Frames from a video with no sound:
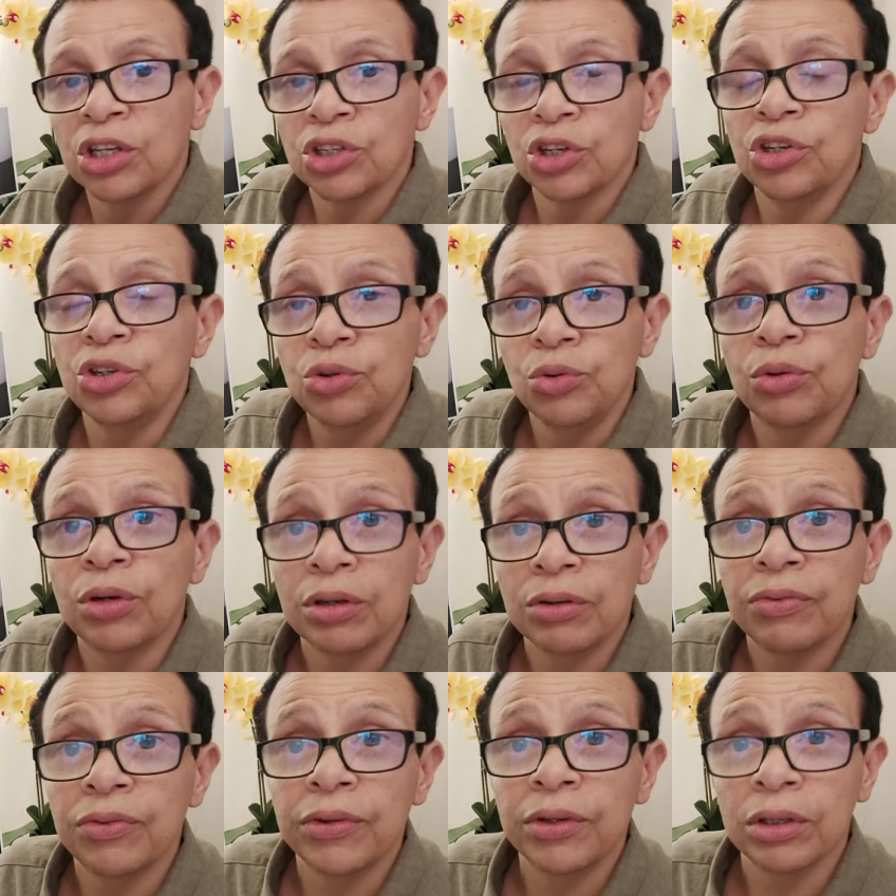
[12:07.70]
So you
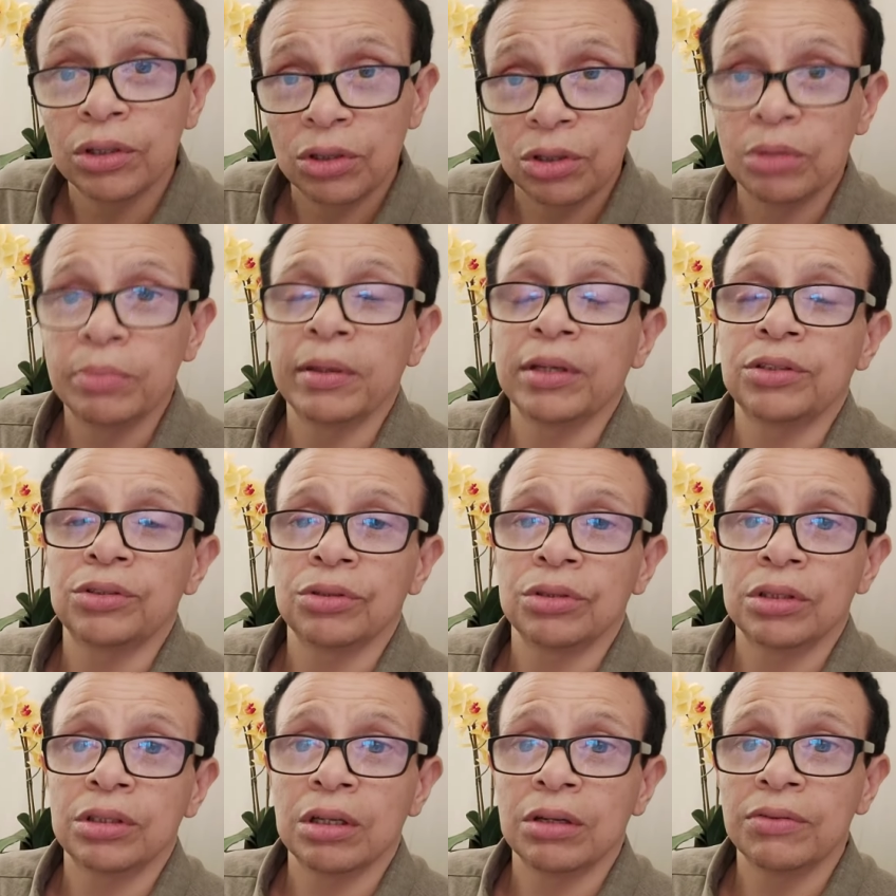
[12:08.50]
can feel good about
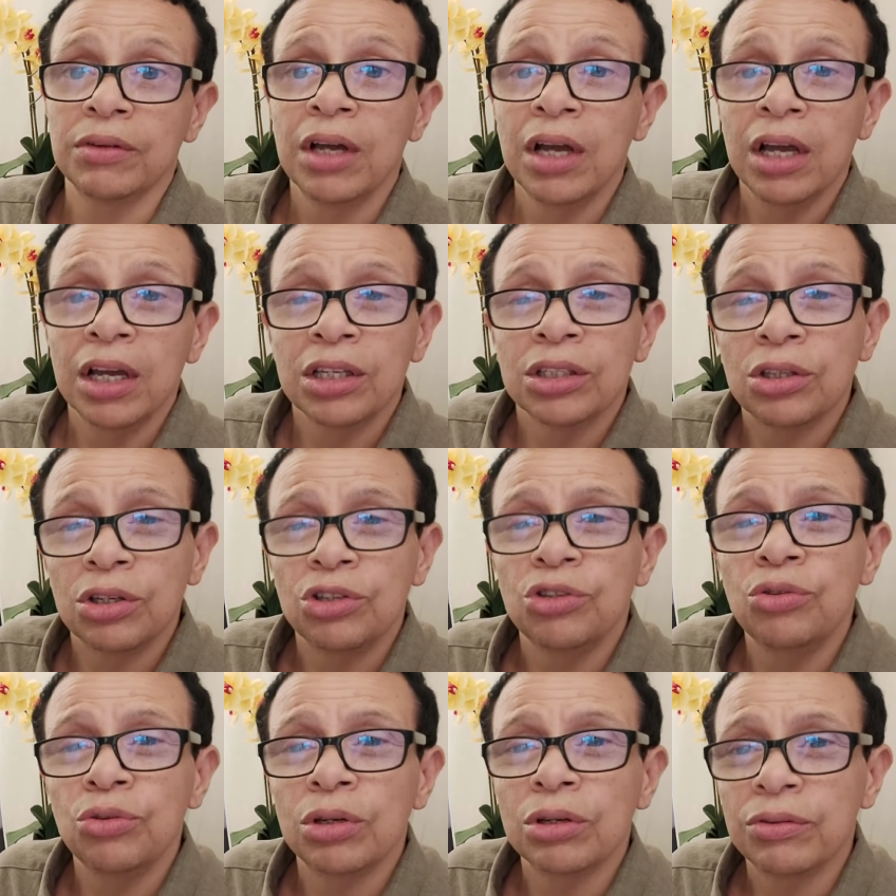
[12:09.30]
yourself. So
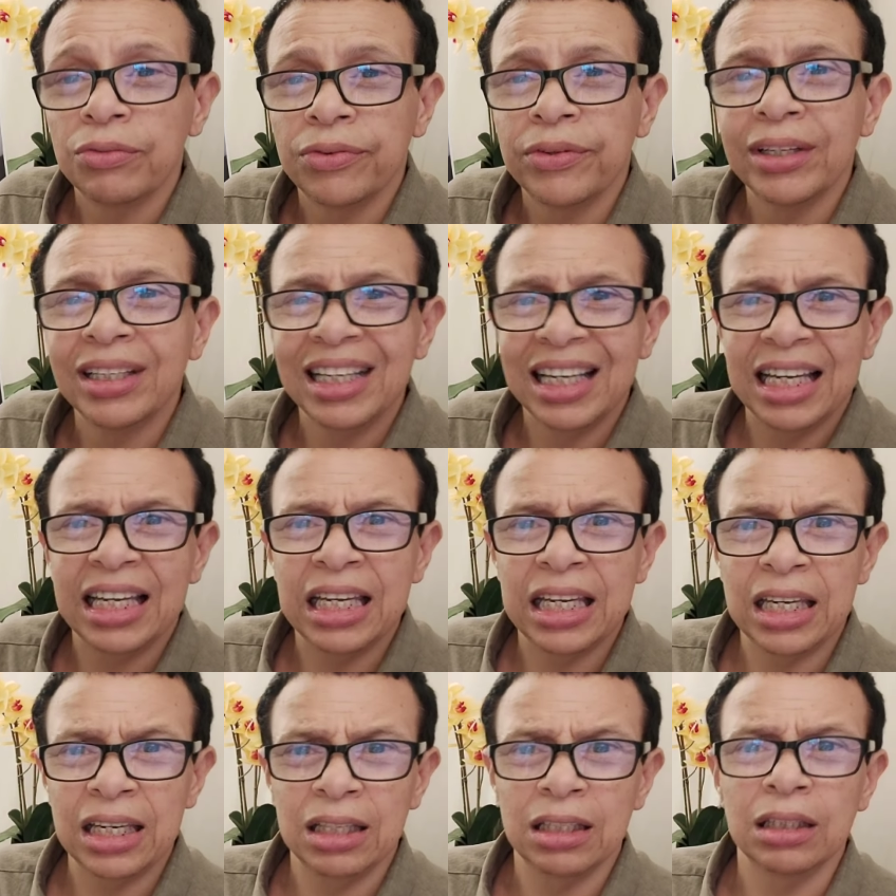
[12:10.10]
you can feel
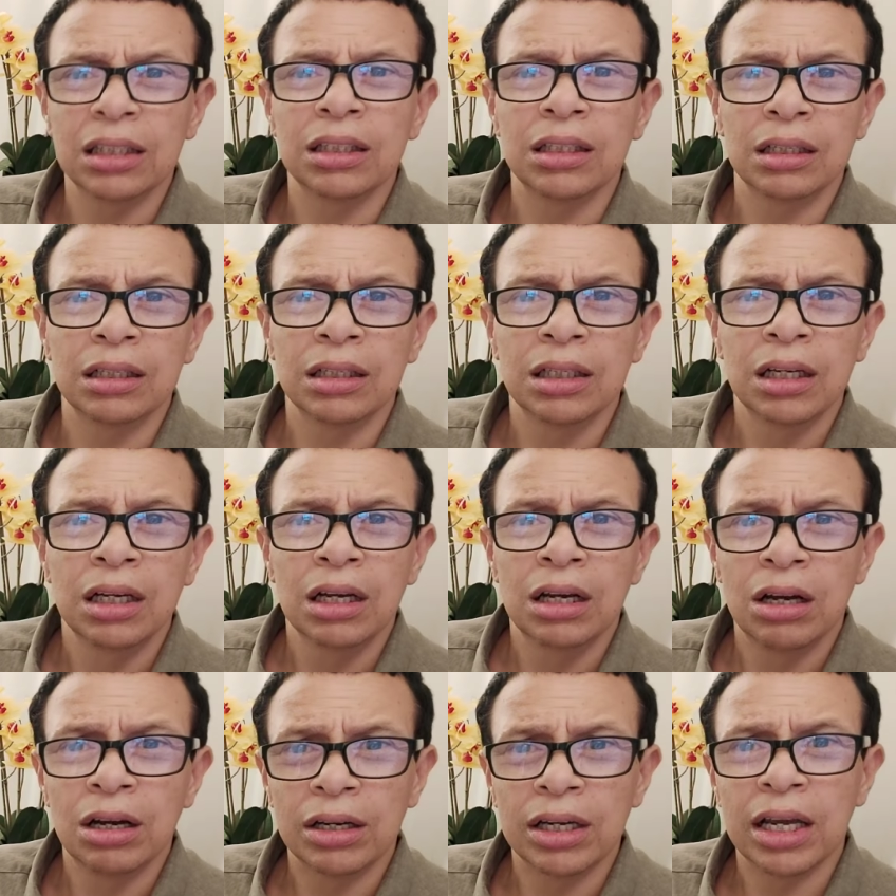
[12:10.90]
healed.
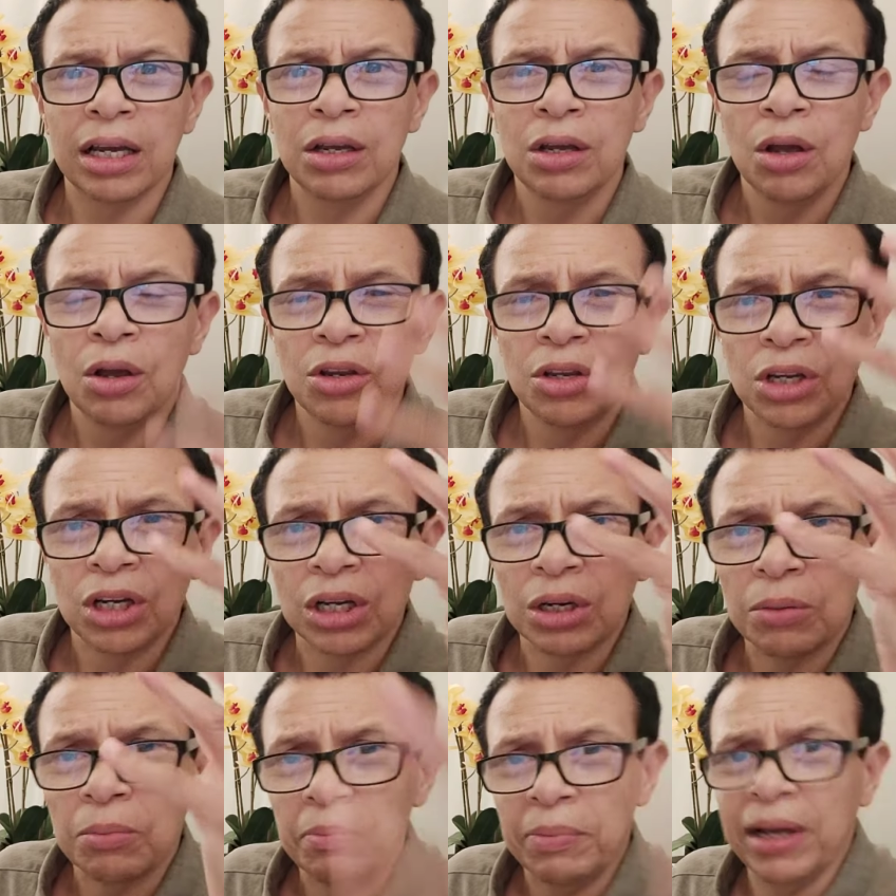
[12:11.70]
Okay? You're
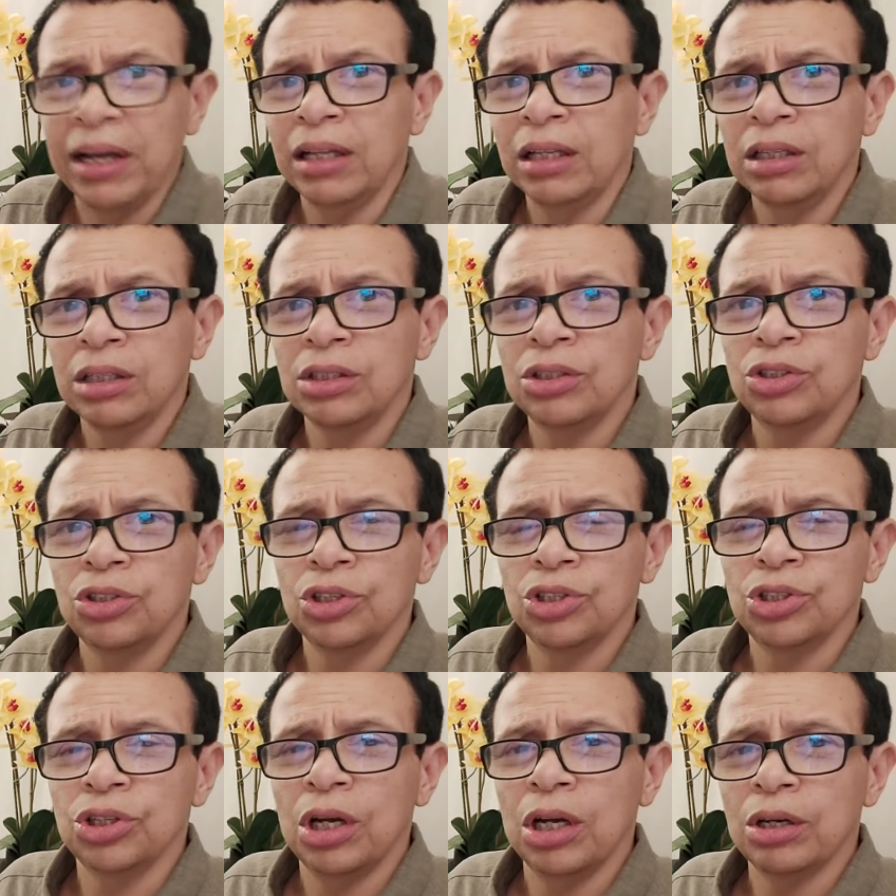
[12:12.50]
going to balance
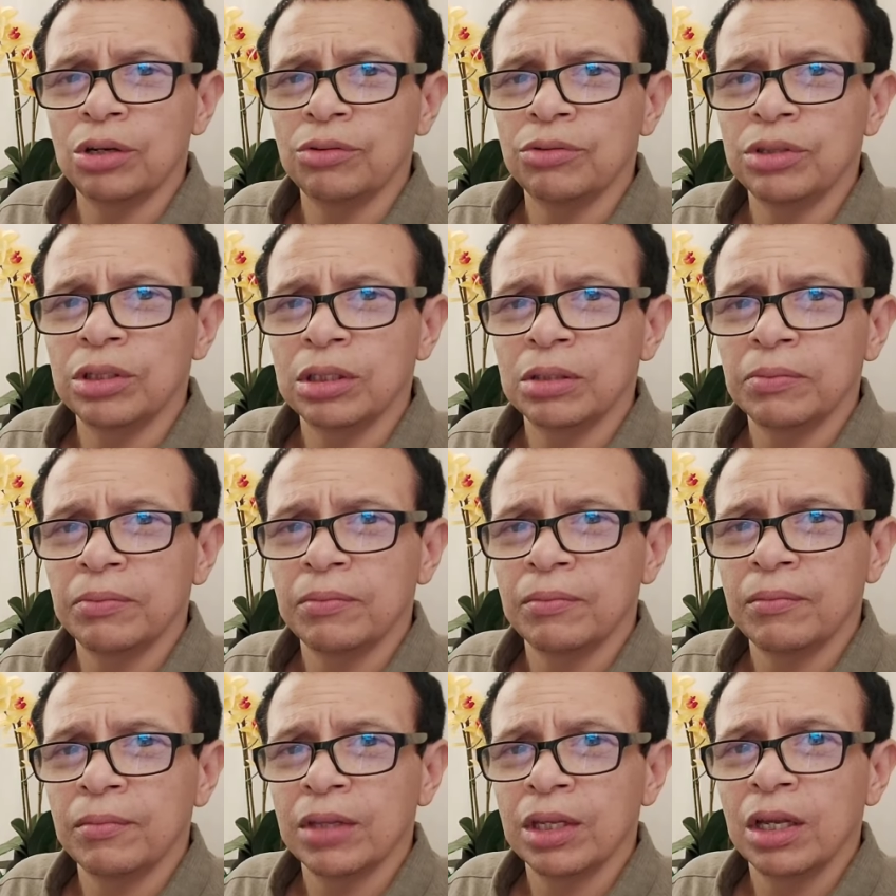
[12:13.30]
your chakras,
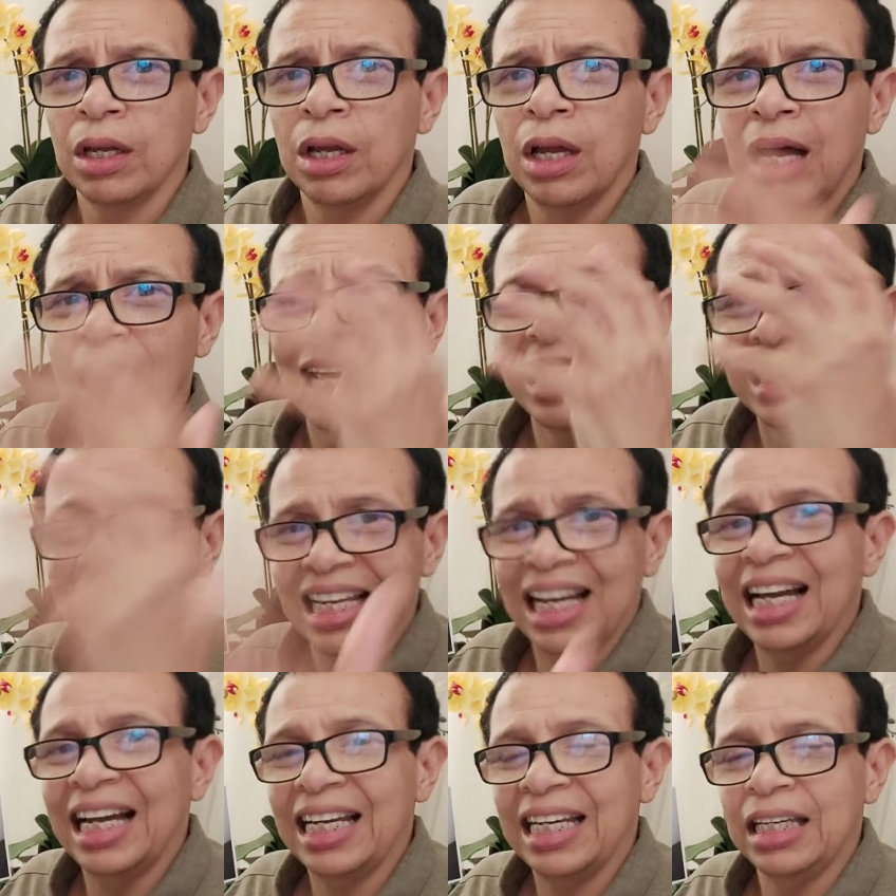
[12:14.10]

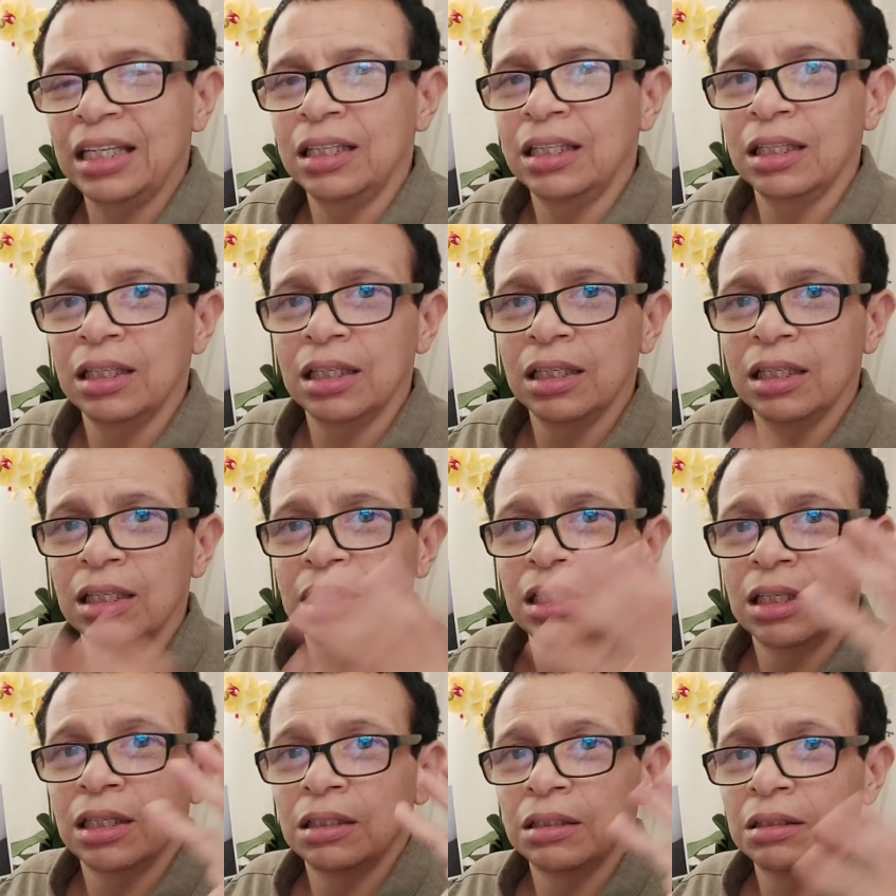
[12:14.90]
align,
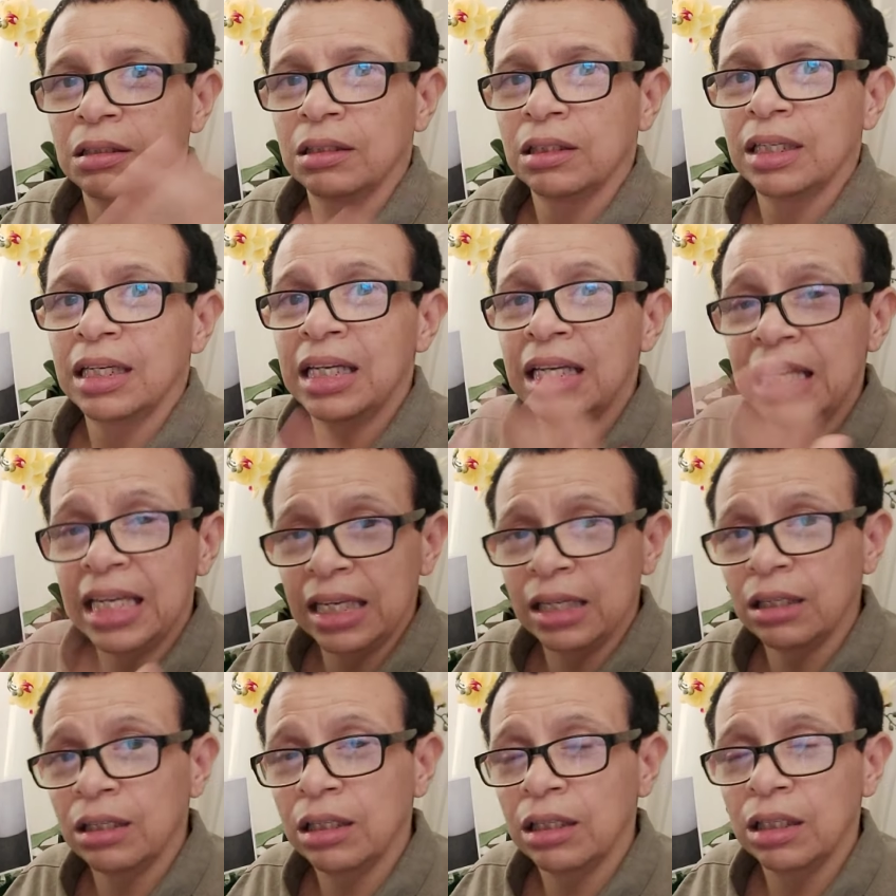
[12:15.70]

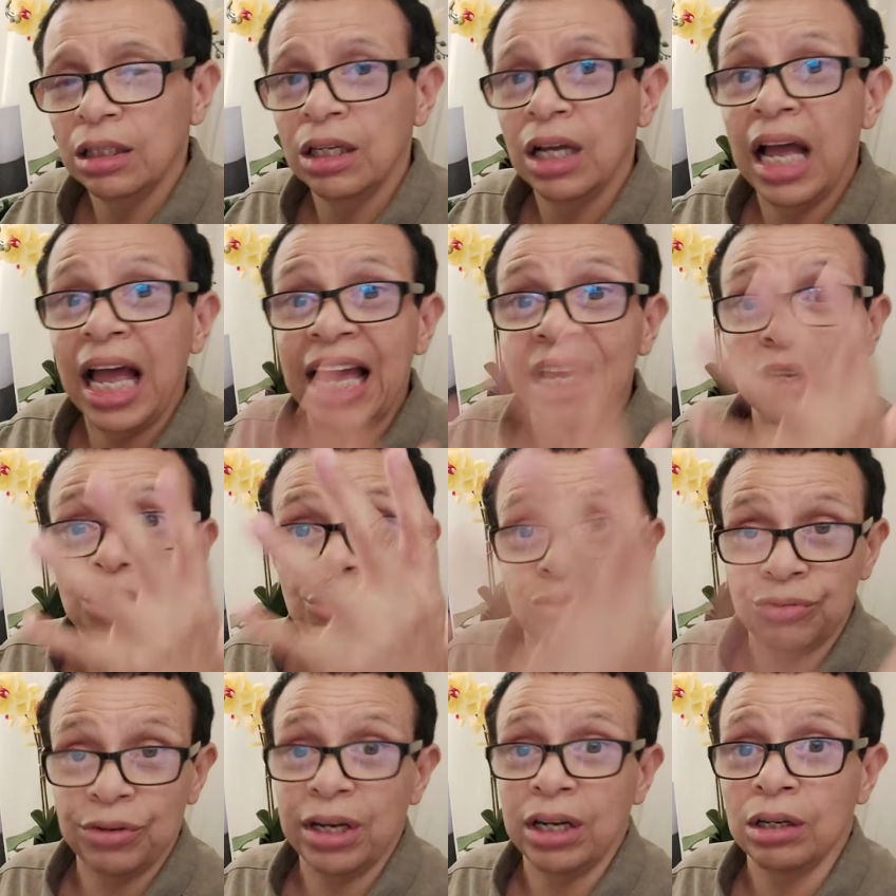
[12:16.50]
heal,
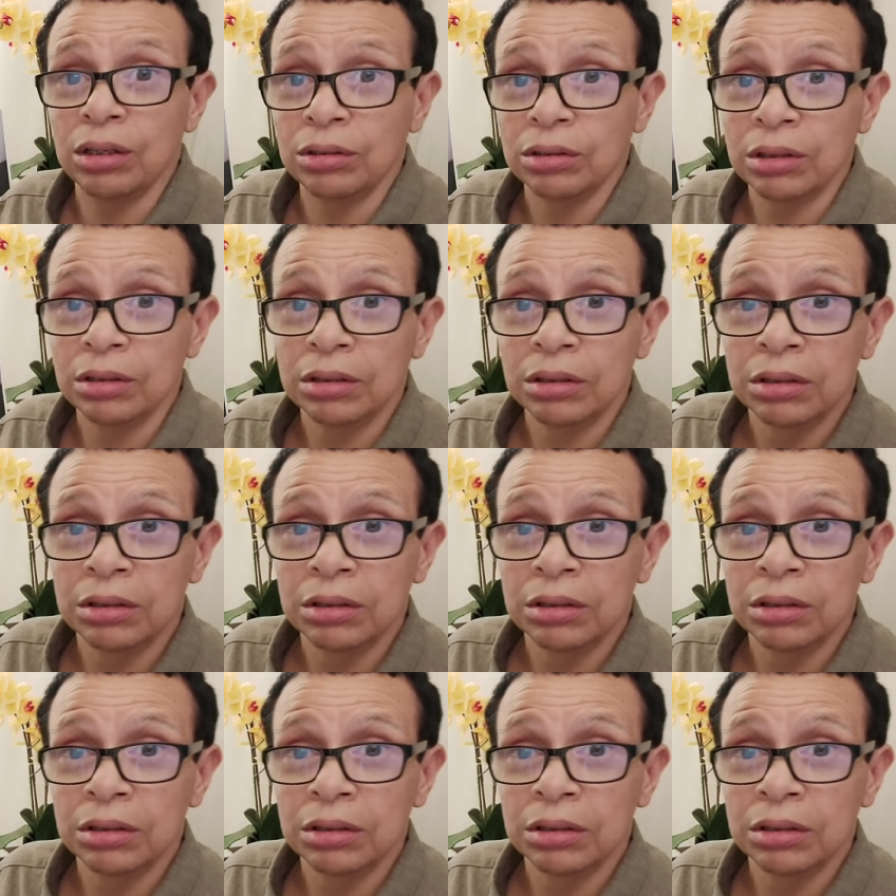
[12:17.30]
and ground.